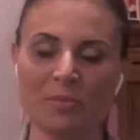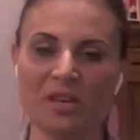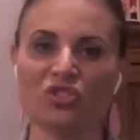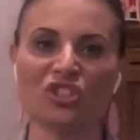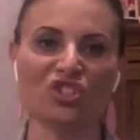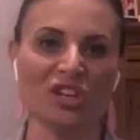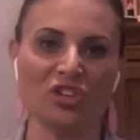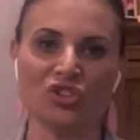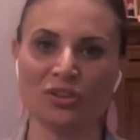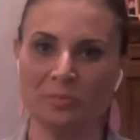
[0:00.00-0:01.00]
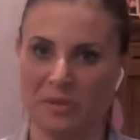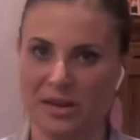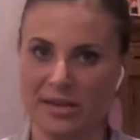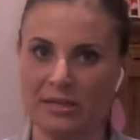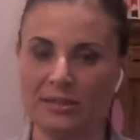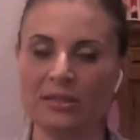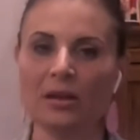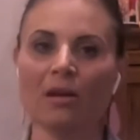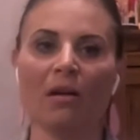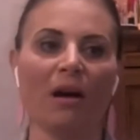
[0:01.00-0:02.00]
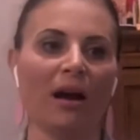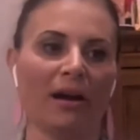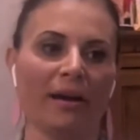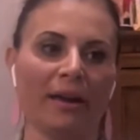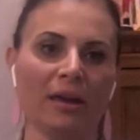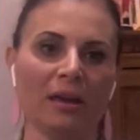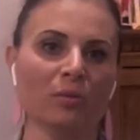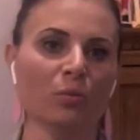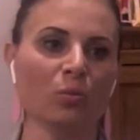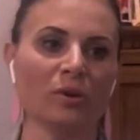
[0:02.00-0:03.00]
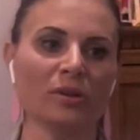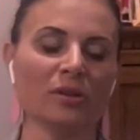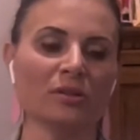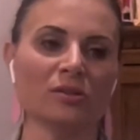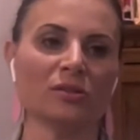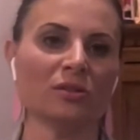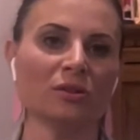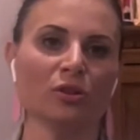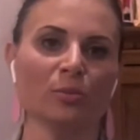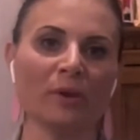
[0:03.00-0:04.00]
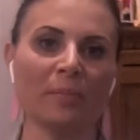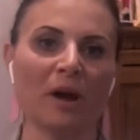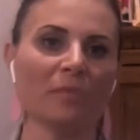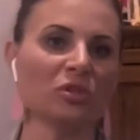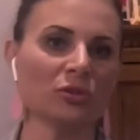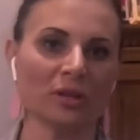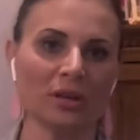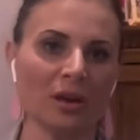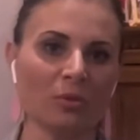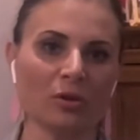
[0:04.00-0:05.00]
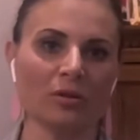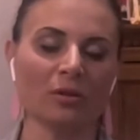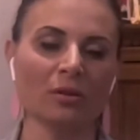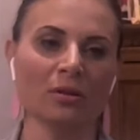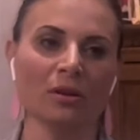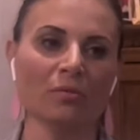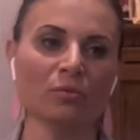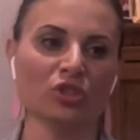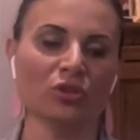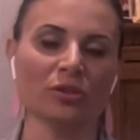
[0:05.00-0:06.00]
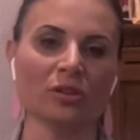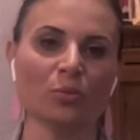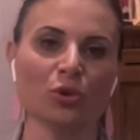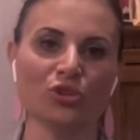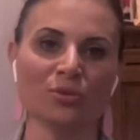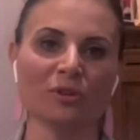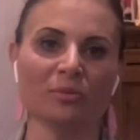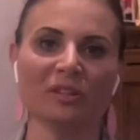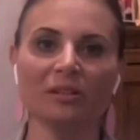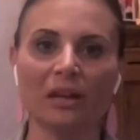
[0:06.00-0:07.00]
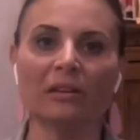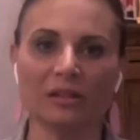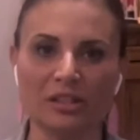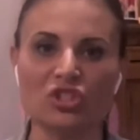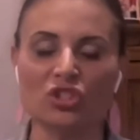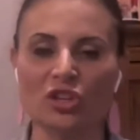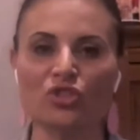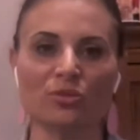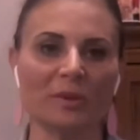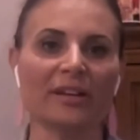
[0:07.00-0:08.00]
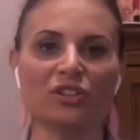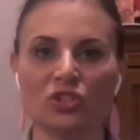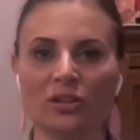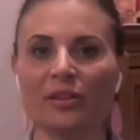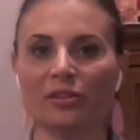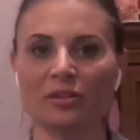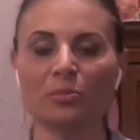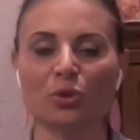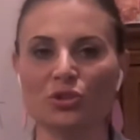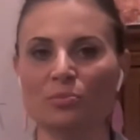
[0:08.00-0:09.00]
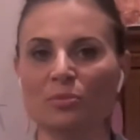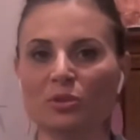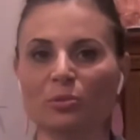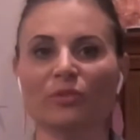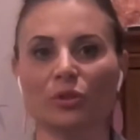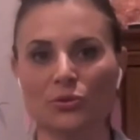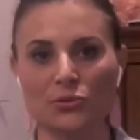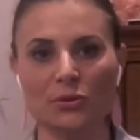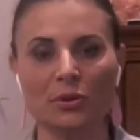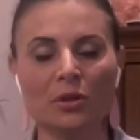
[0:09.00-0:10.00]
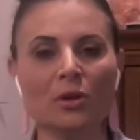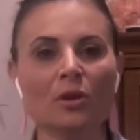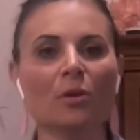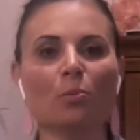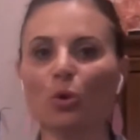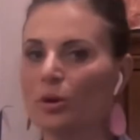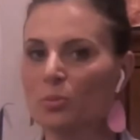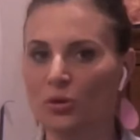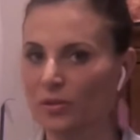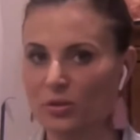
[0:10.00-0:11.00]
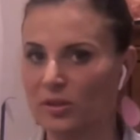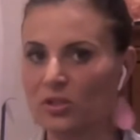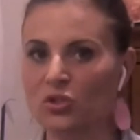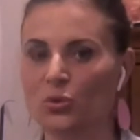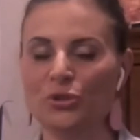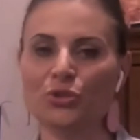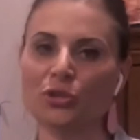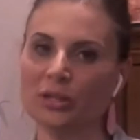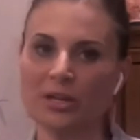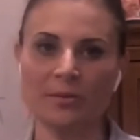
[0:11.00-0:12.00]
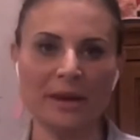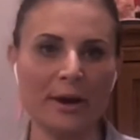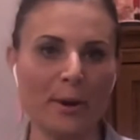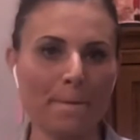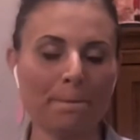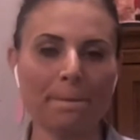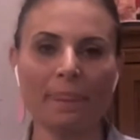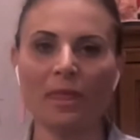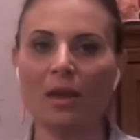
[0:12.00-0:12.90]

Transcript: abort me and she changed her mind. I was, my mom took a chemical, she took the abortion pill, but luckily she changed her mind and she got the abortion pill for her soul. More and more of these stories are going to come out,